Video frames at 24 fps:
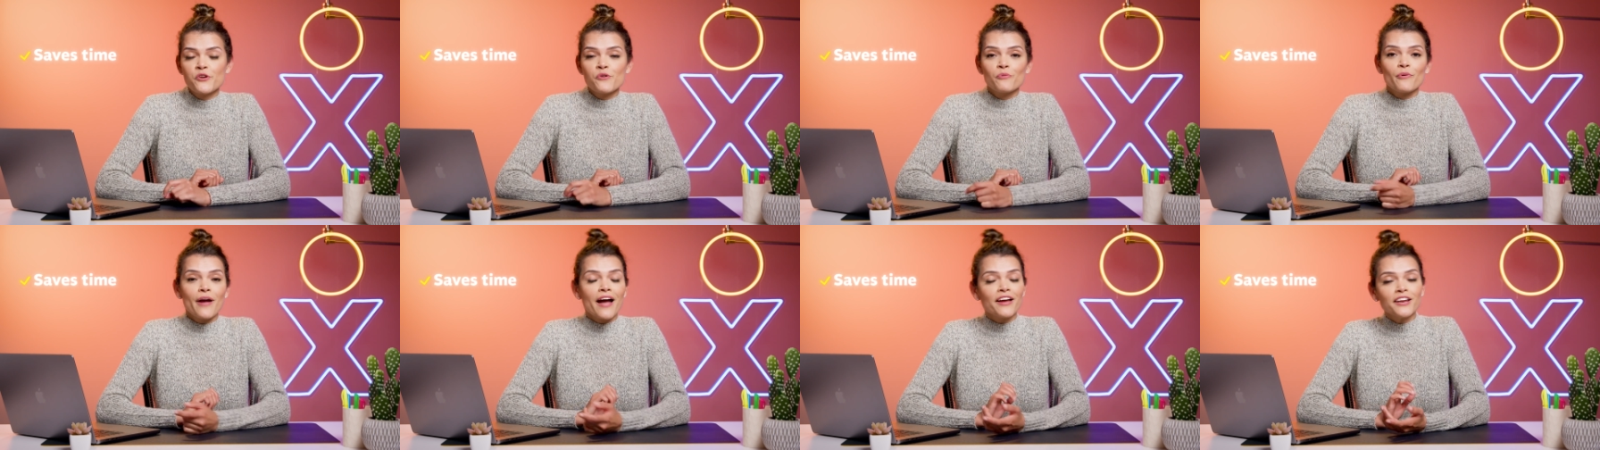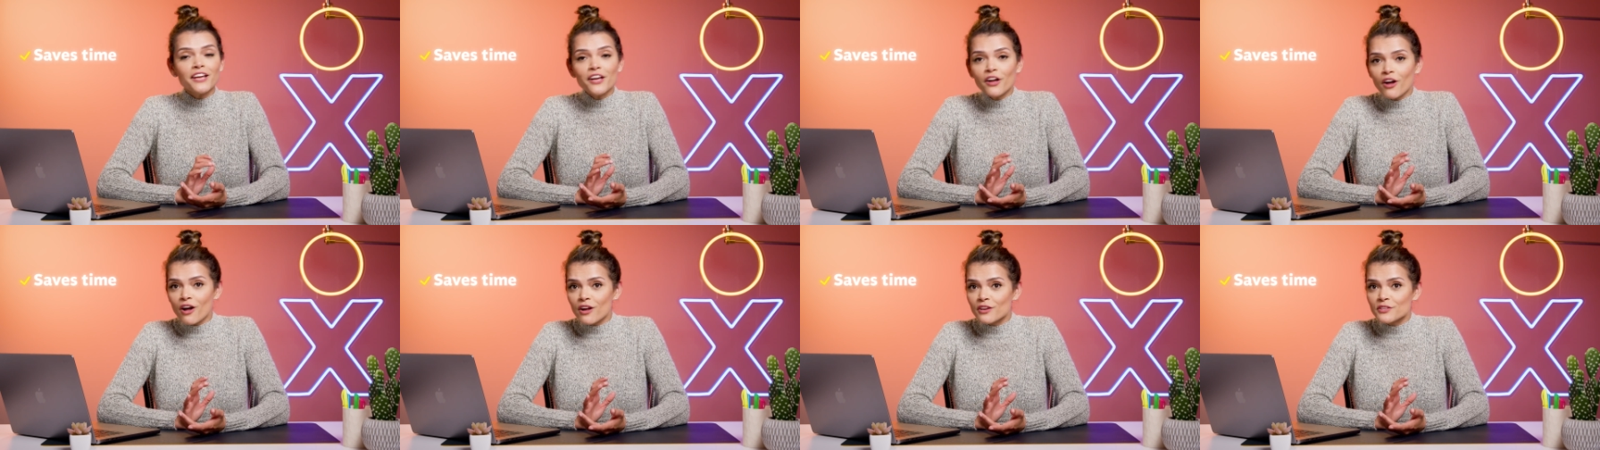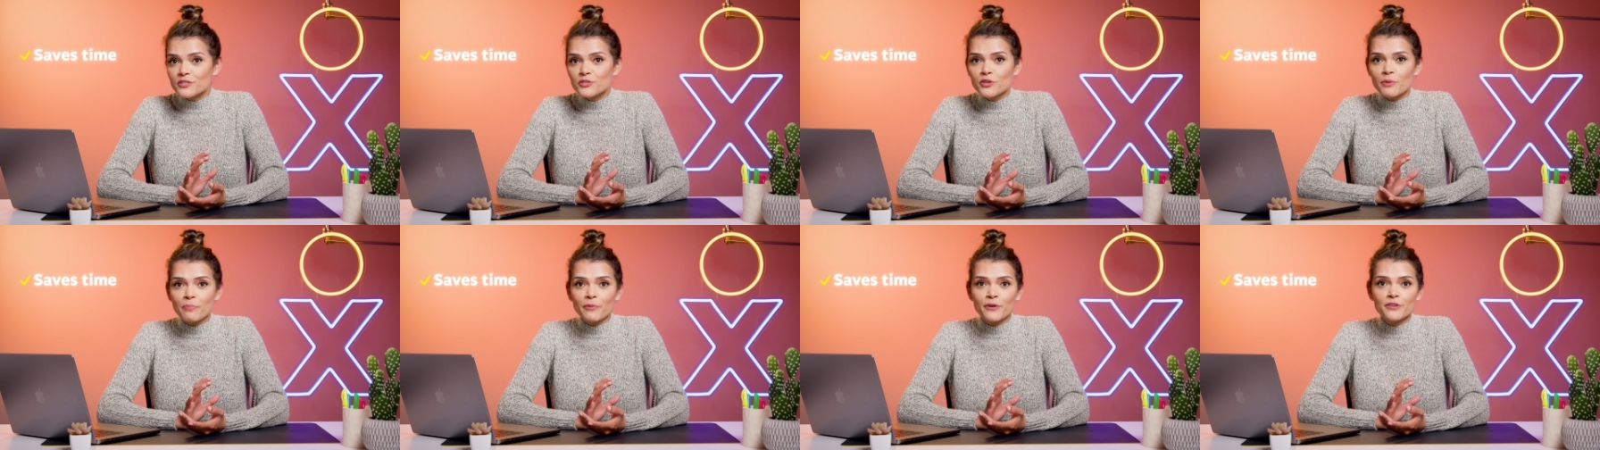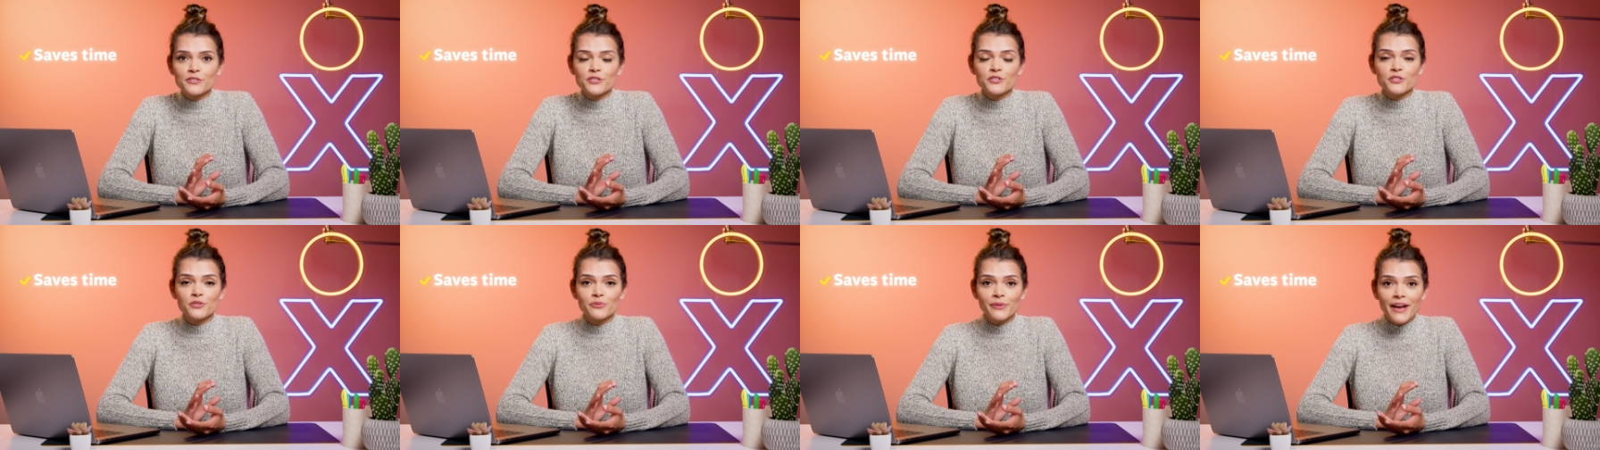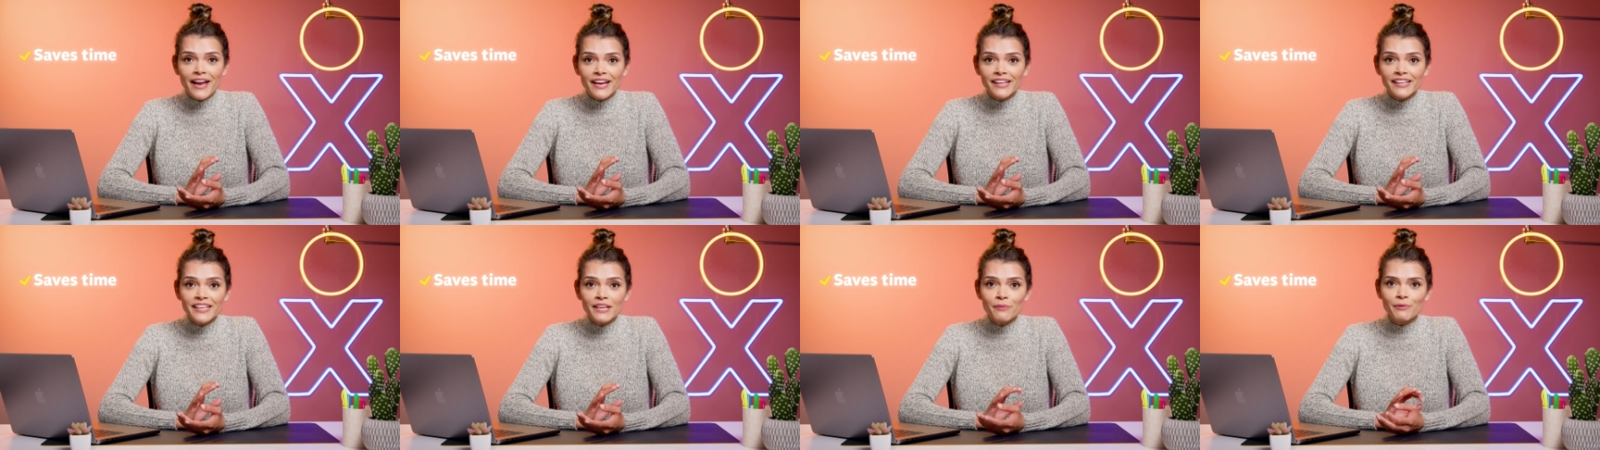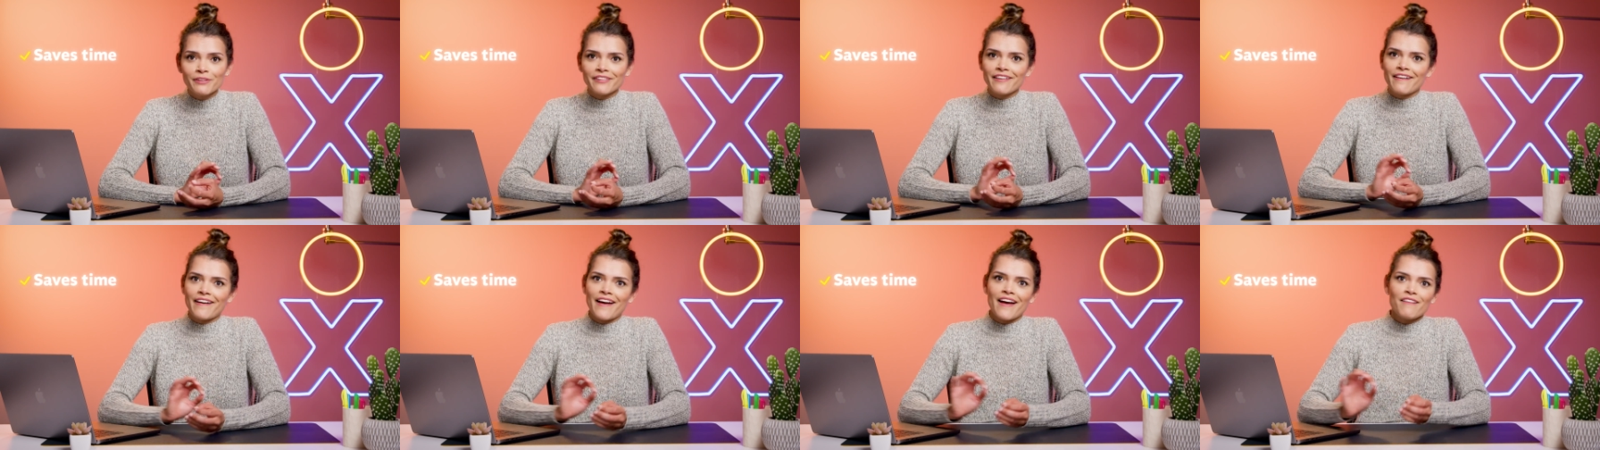Routing calls to a person directly
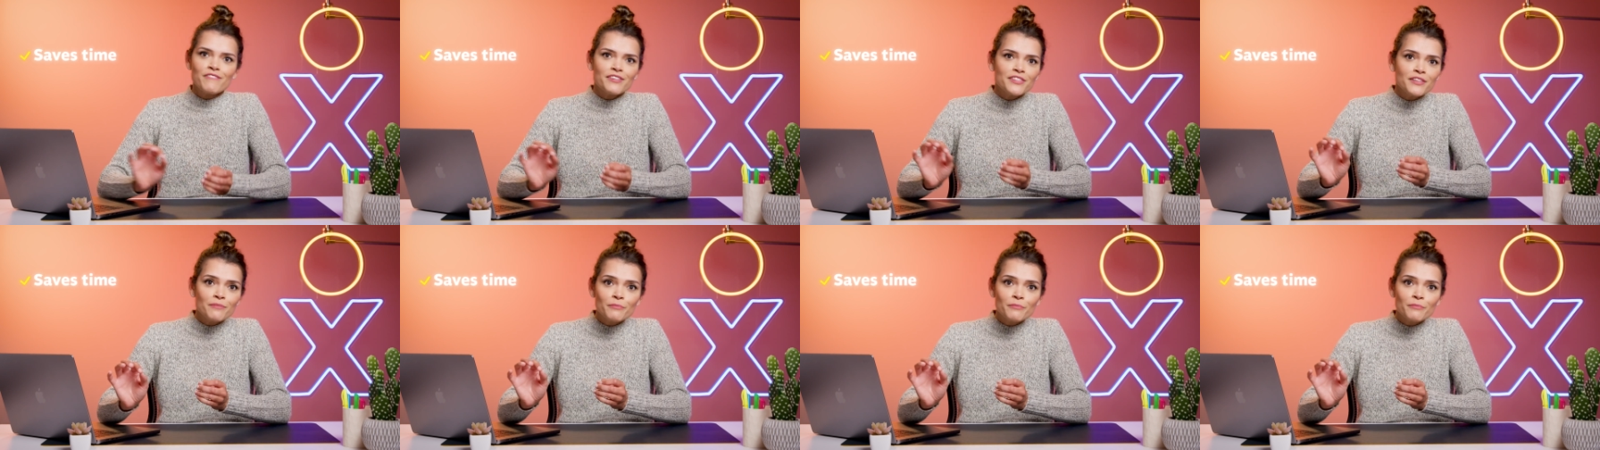without having